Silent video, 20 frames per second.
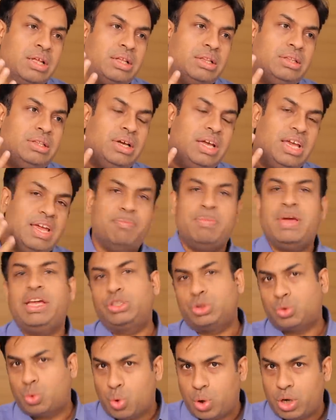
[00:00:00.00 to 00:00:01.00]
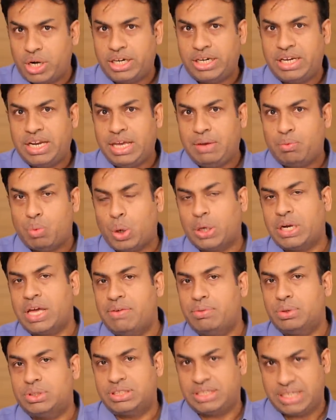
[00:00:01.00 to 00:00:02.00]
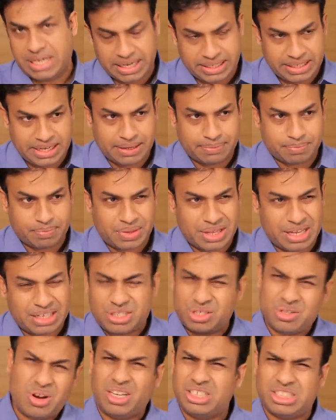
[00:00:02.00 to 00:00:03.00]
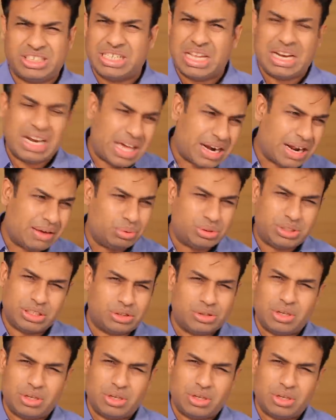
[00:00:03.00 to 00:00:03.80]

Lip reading: the image quality, what I was getting, it's not stellar, I would say.